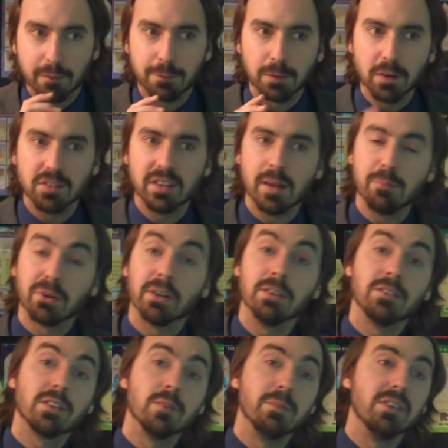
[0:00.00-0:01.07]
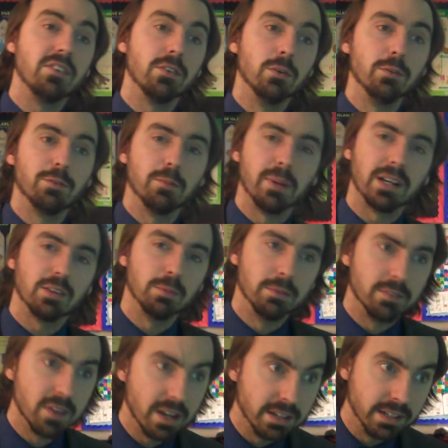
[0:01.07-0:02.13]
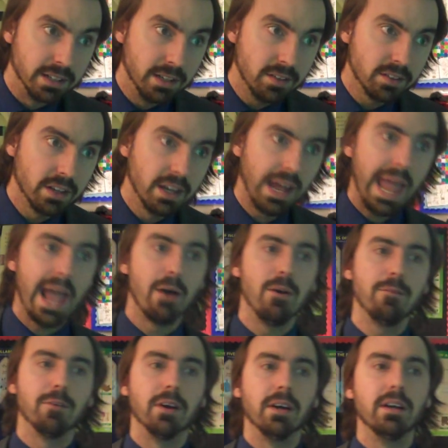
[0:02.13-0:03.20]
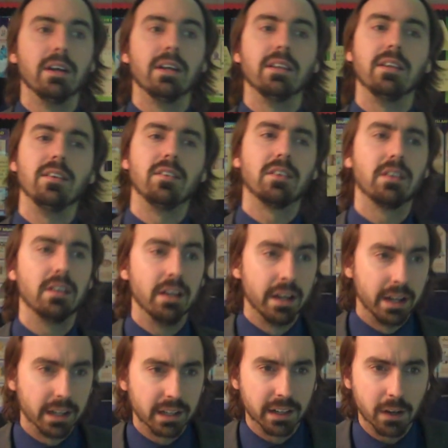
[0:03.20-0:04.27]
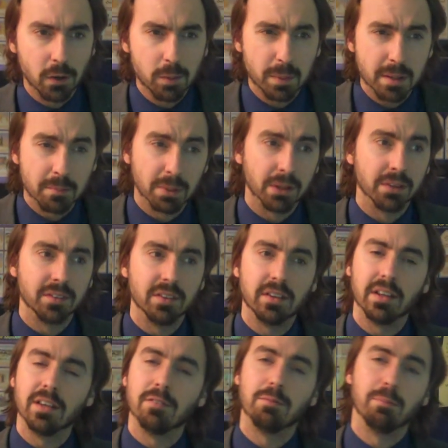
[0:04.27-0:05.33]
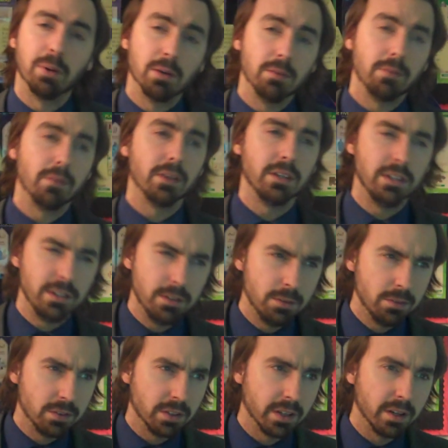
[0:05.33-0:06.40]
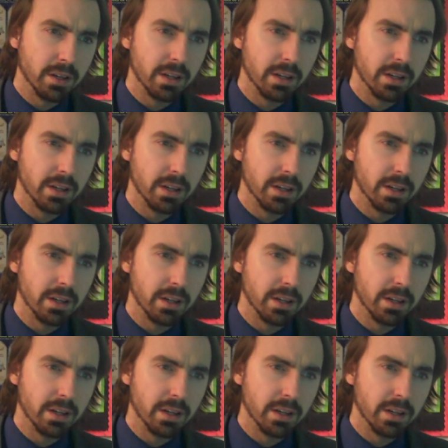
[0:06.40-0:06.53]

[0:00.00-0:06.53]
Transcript: Frozen embryos can be stored for a maximum of 10 years. However, these can only be implanted if both used